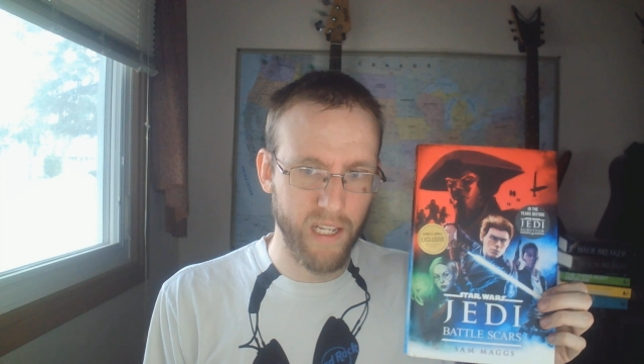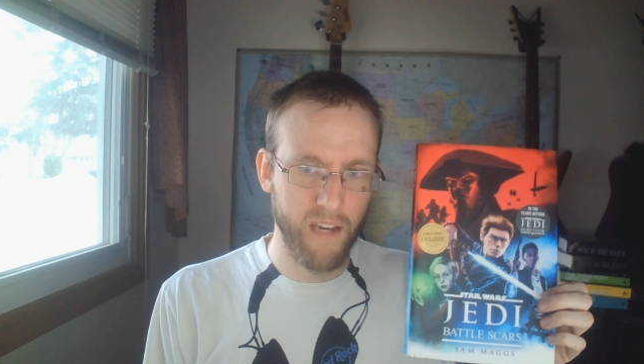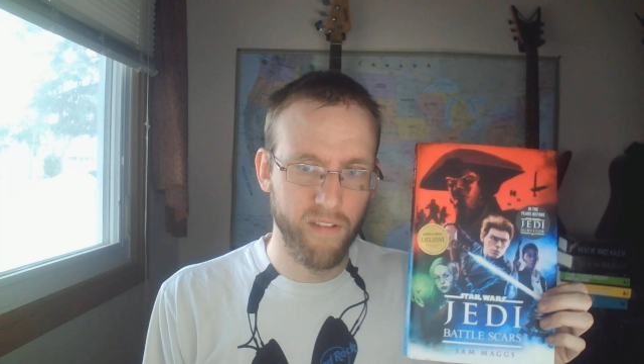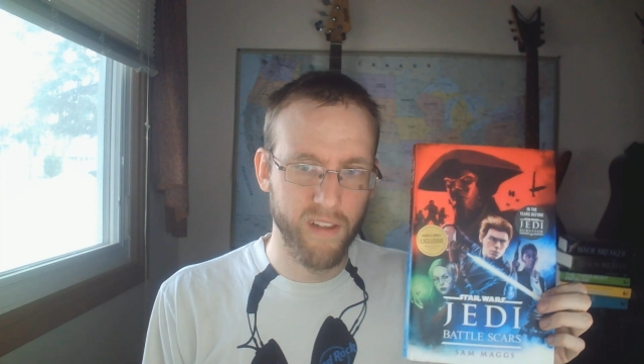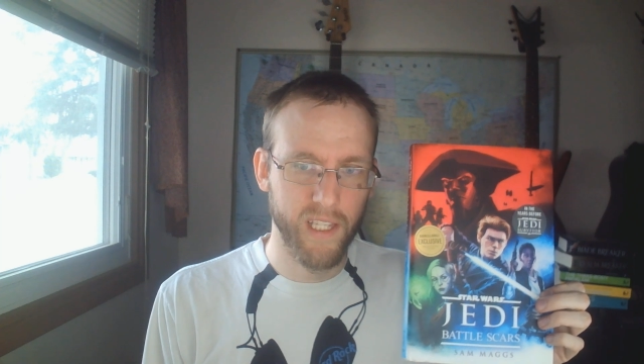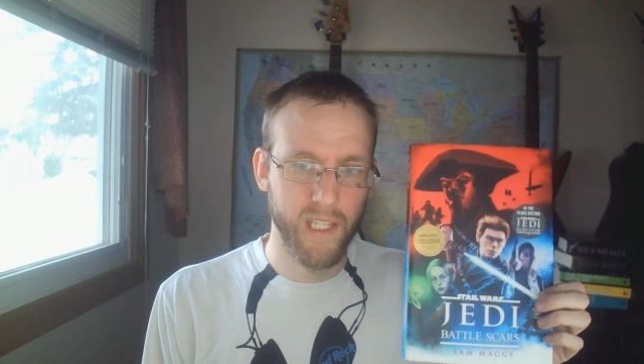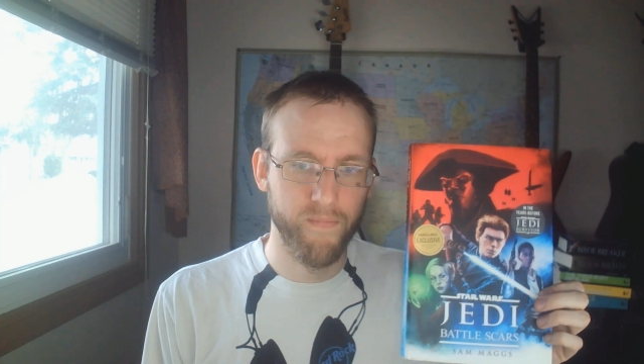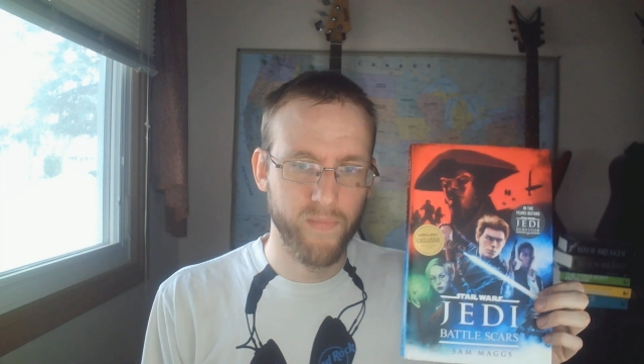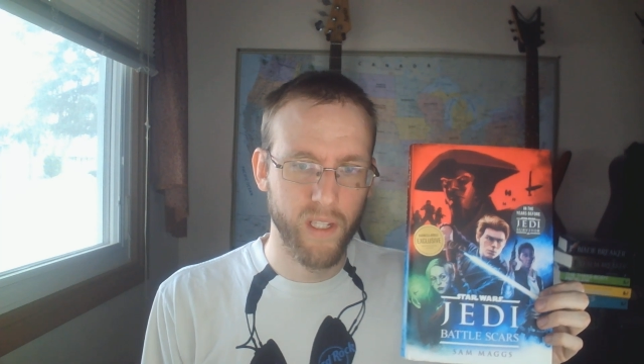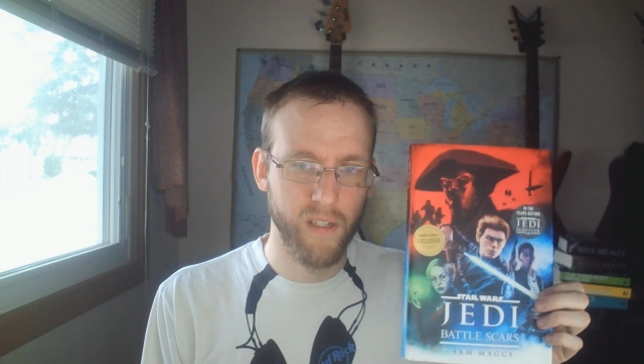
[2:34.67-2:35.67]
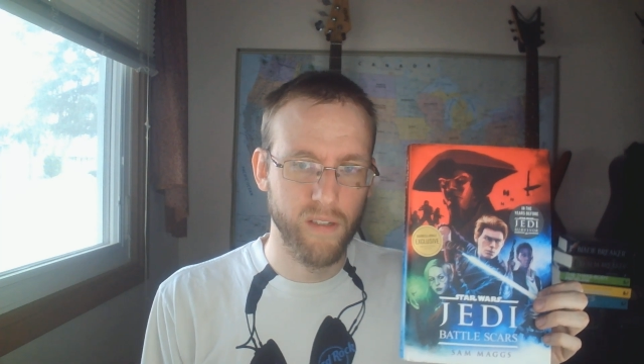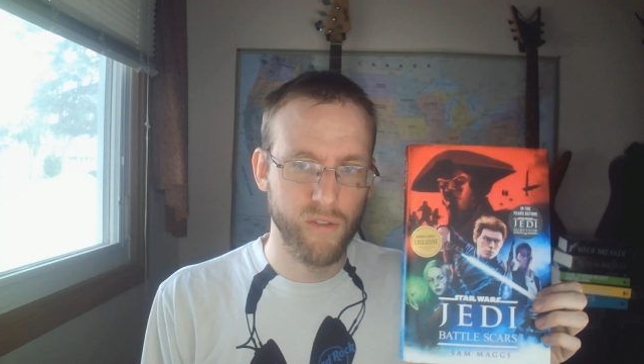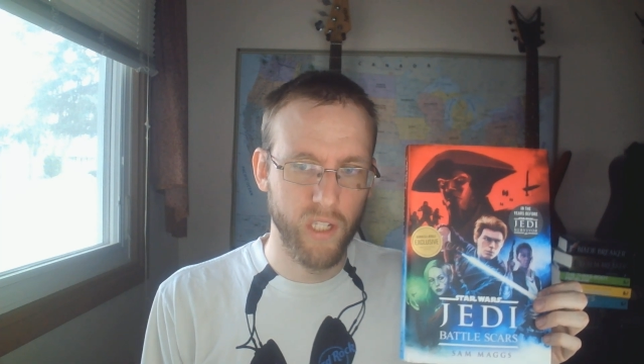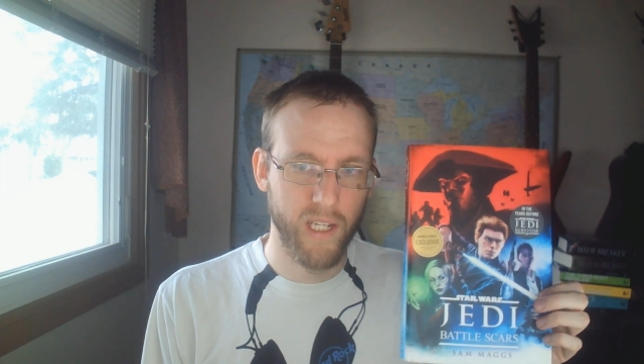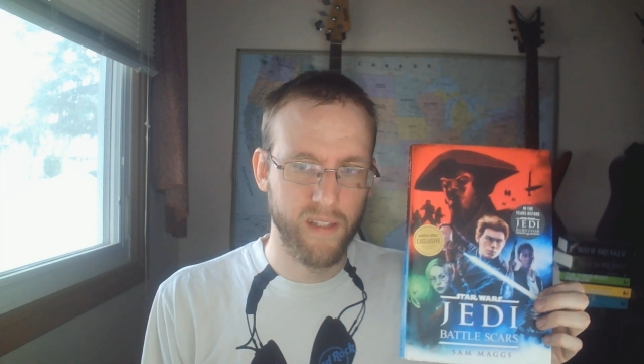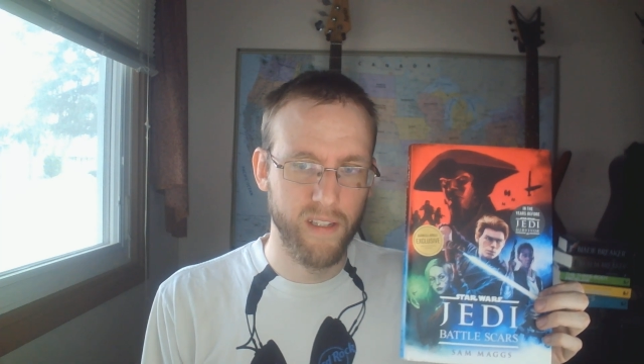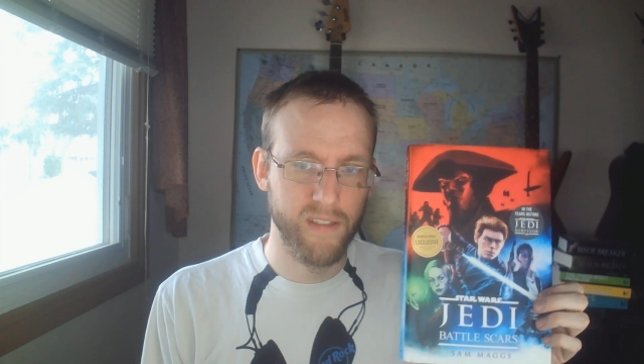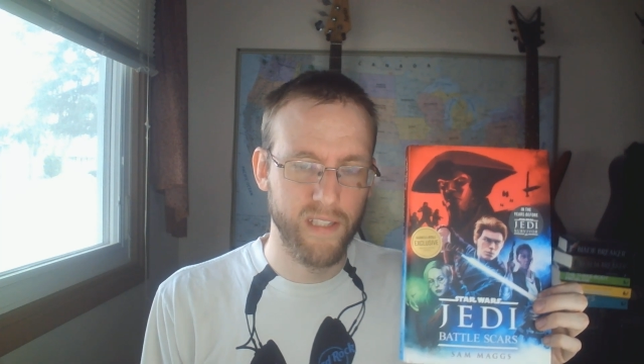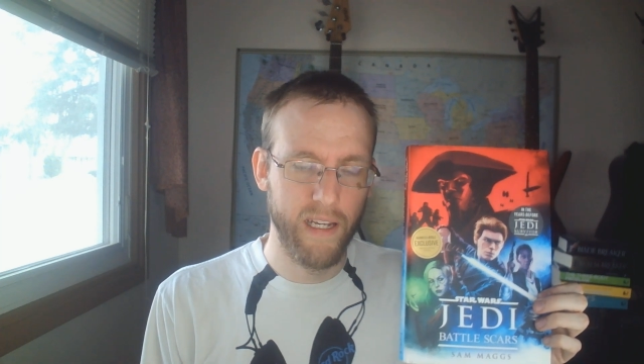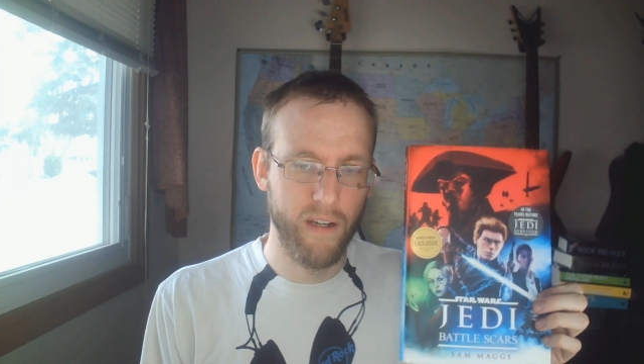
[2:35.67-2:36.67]
definitely check
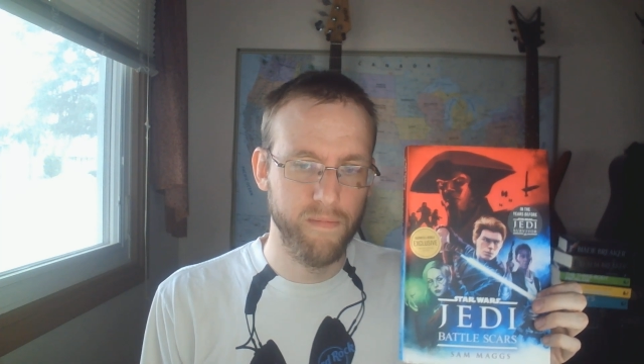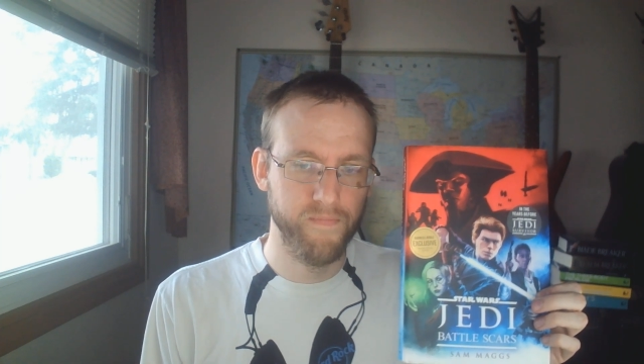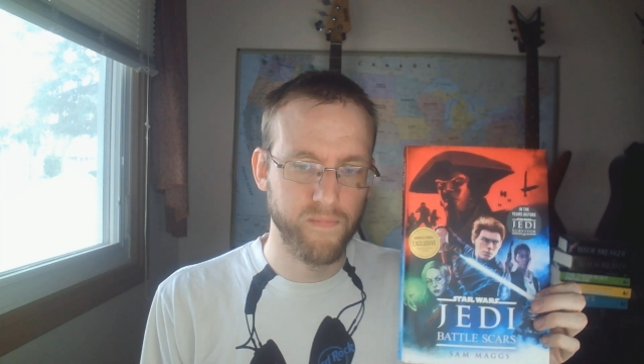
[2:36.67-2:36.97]
this out.